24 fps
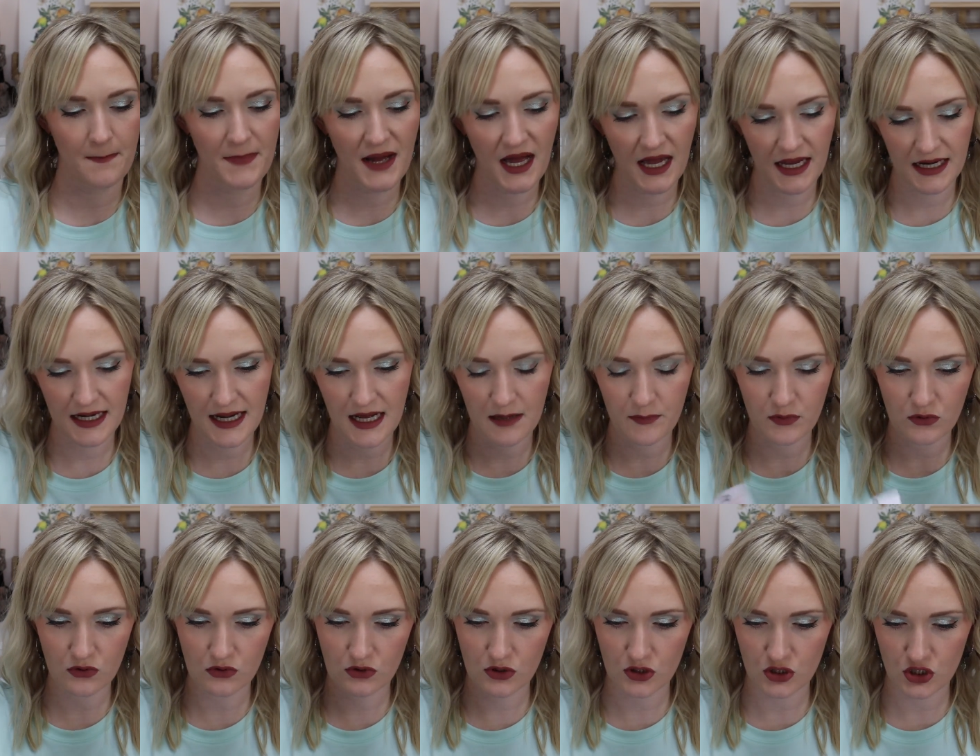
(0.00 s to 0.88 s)

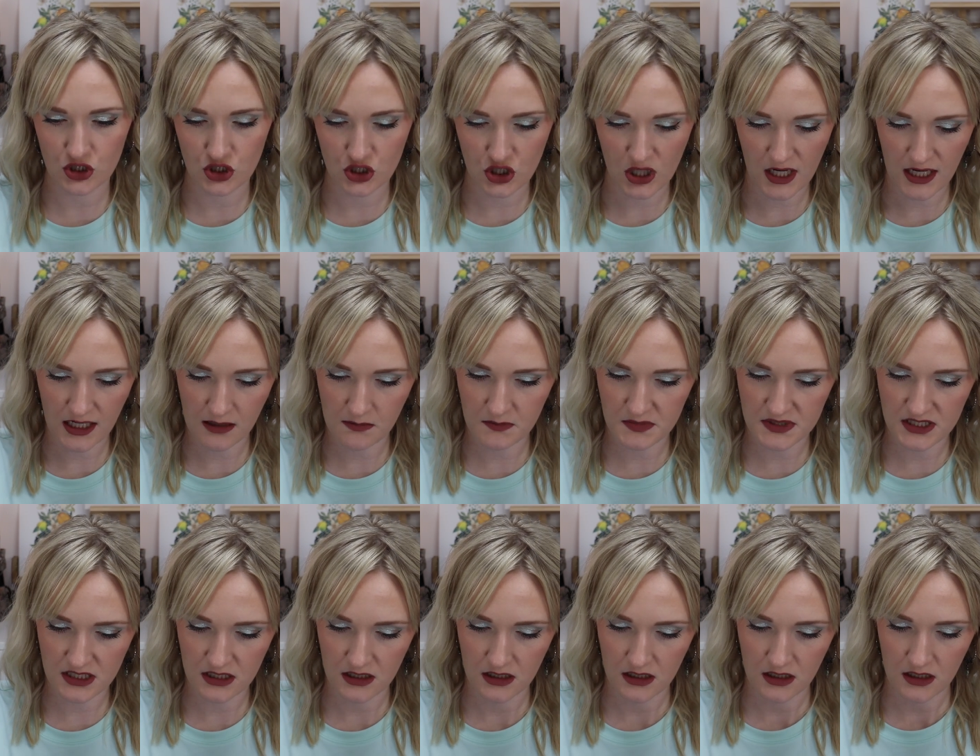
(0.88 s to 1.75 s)
pineapple
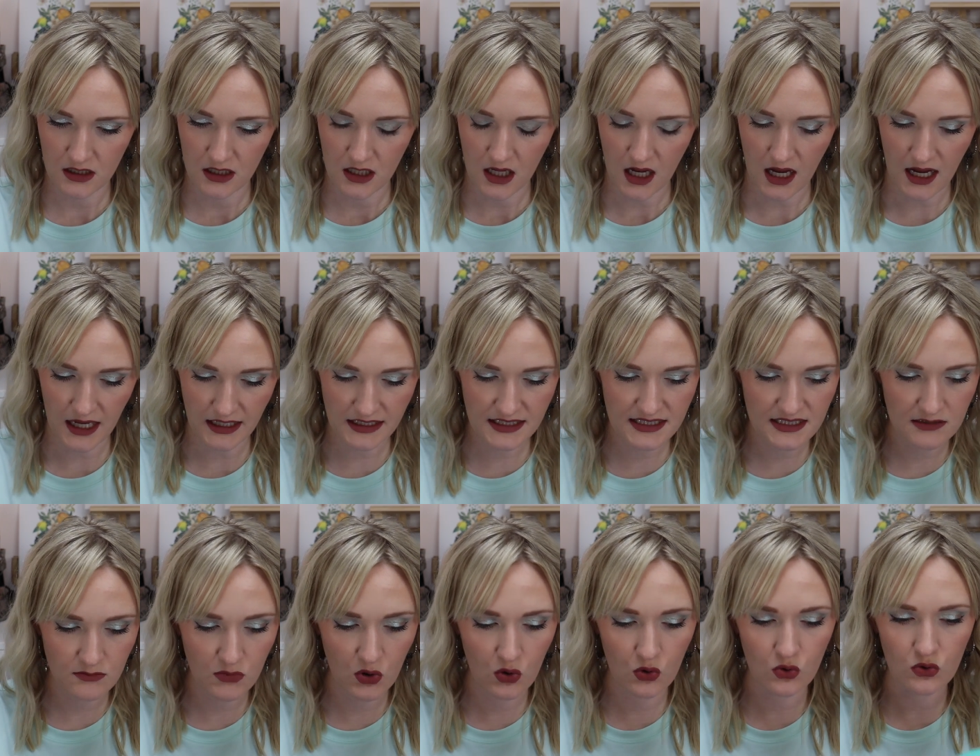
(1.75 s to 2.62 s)
shaped
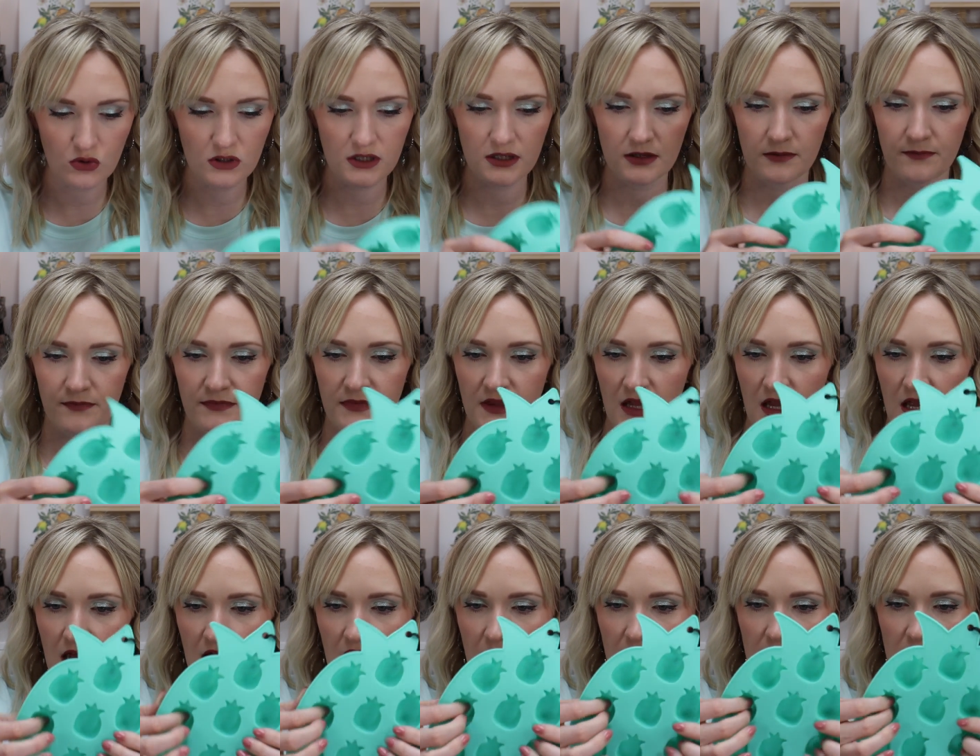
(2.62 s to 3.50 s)
ice mold.
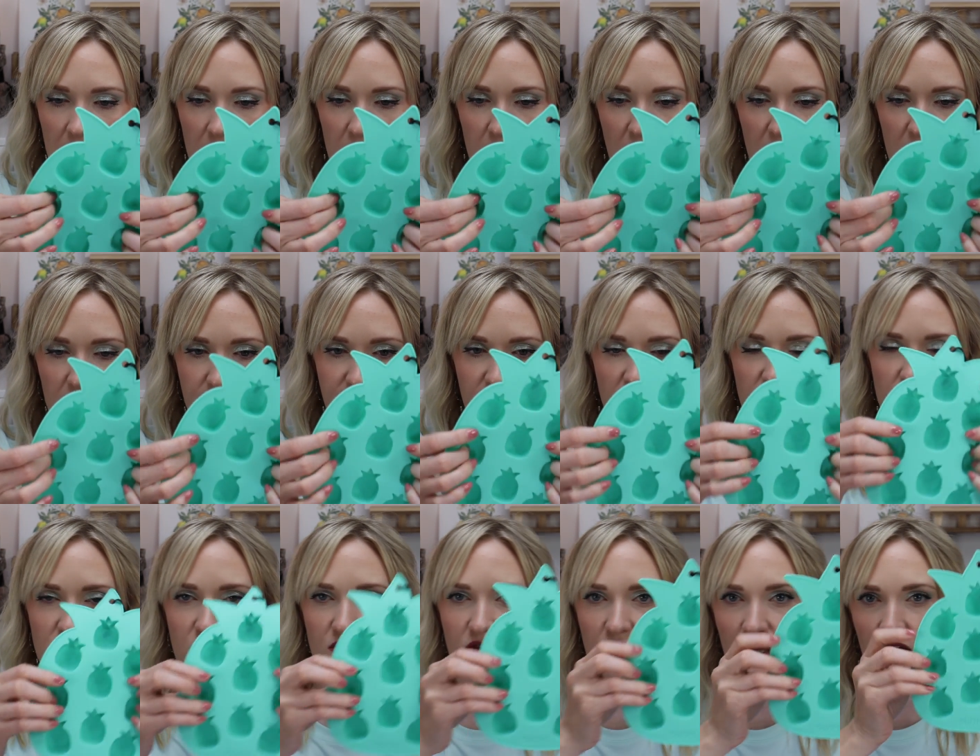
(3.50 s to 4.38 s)
I've
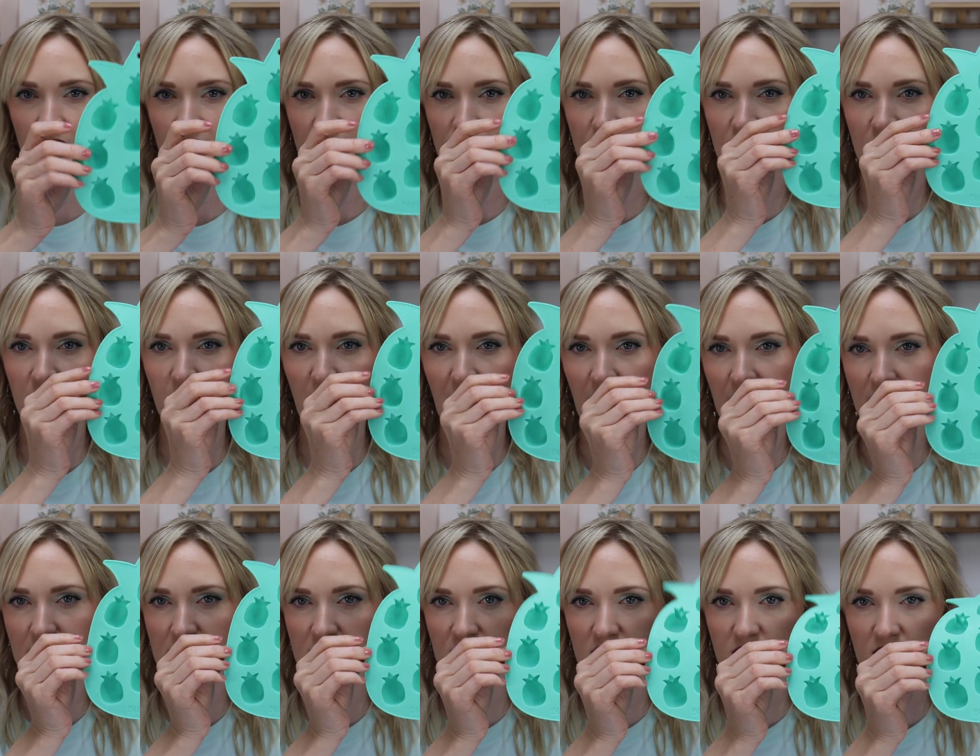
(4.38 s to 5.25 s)
also thought in the
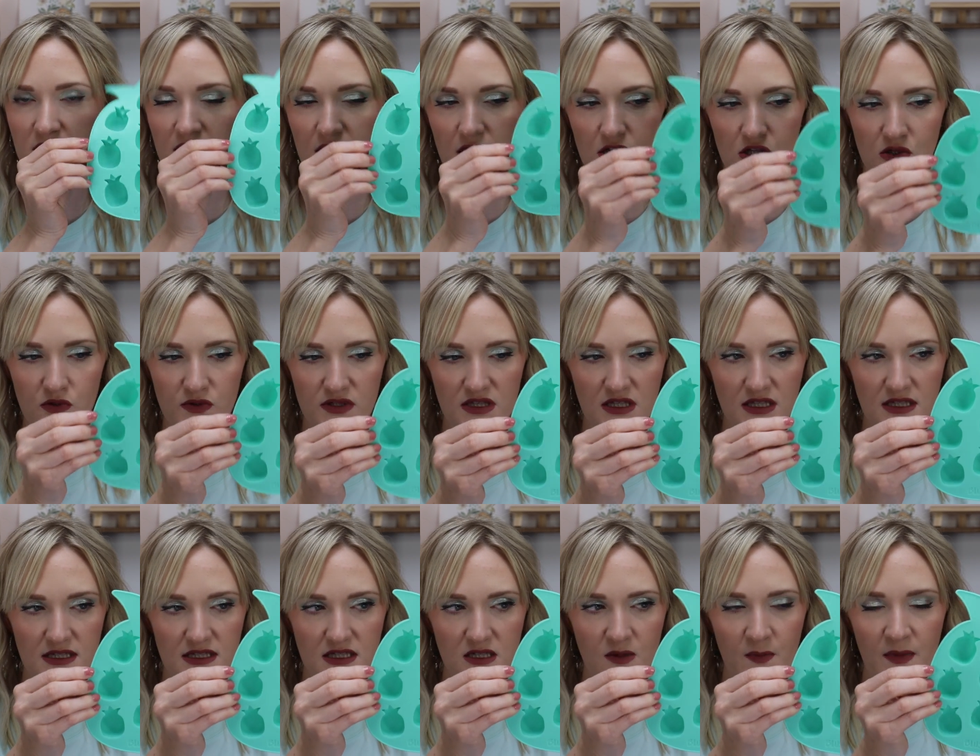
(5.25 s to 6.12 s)
past to like use
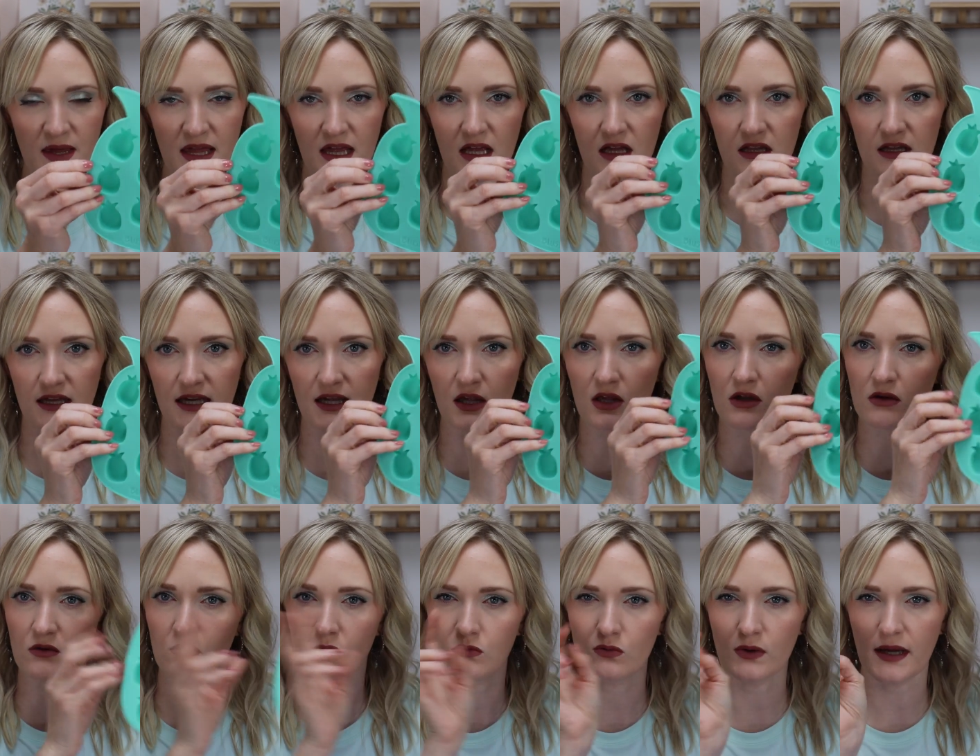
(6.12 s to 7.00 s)
these to make like
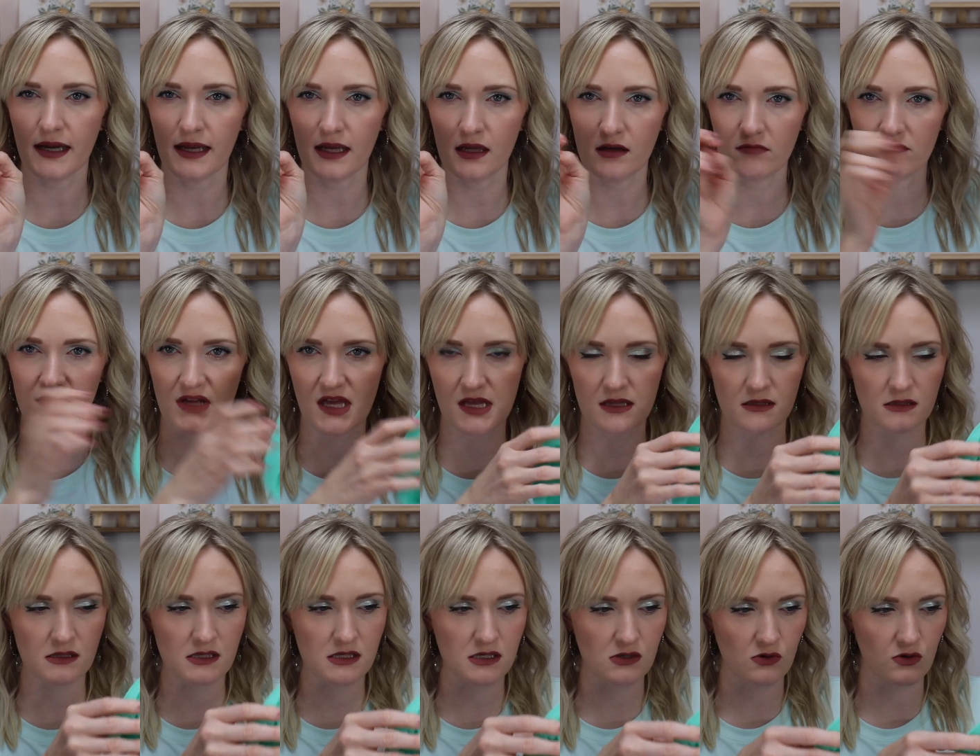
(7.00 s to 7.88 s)
wedding
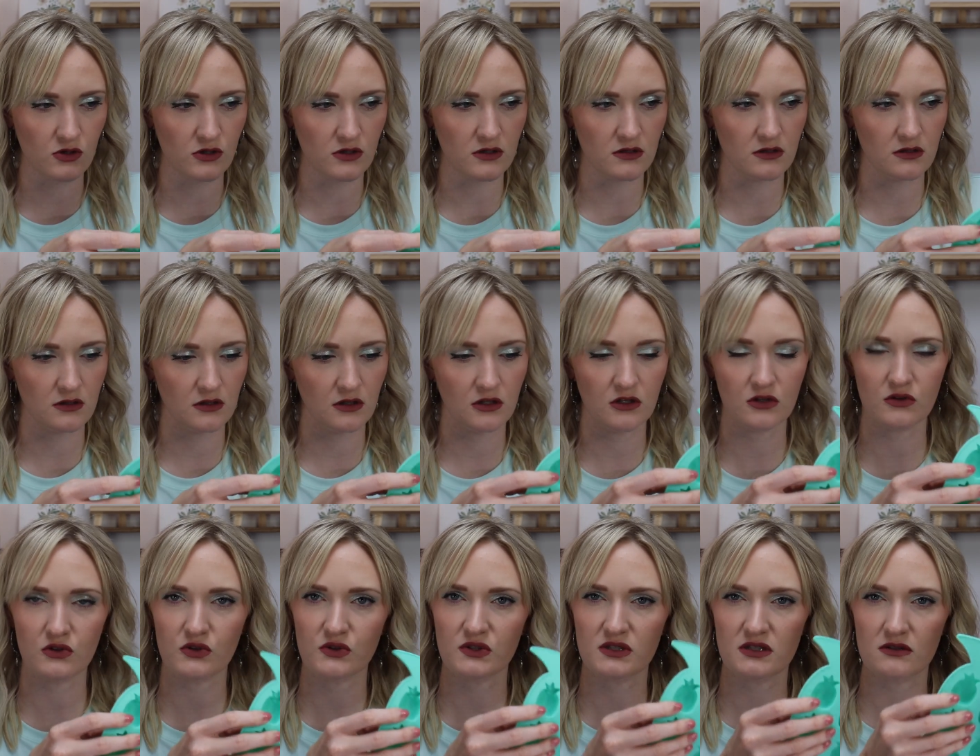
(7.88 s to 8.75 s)
mints, or you
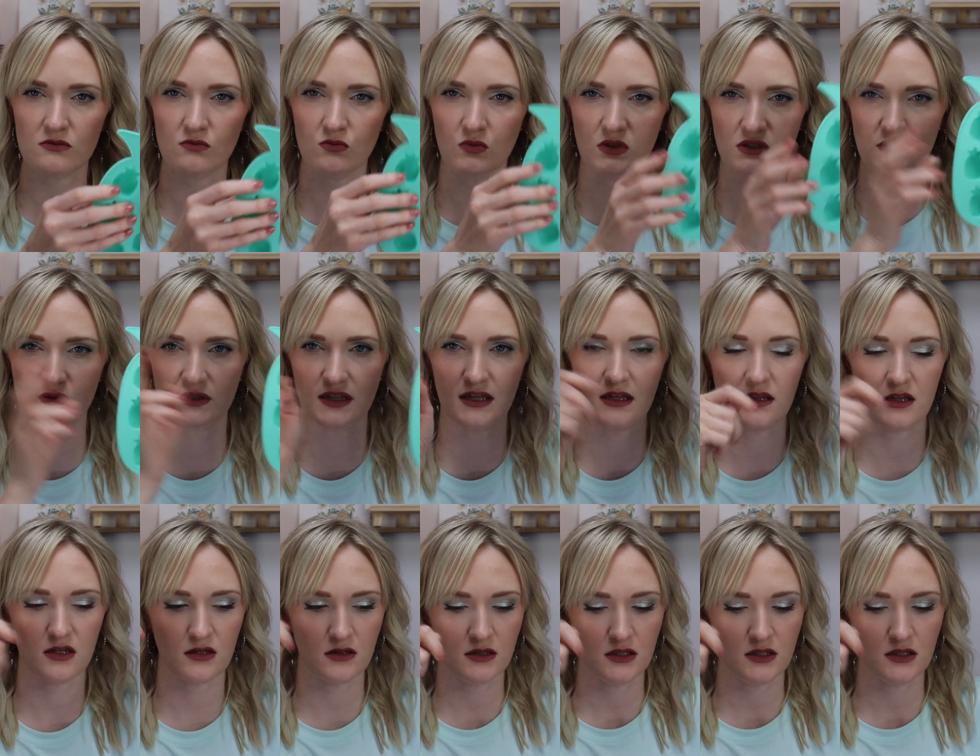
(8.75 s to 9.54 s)
know those ones with like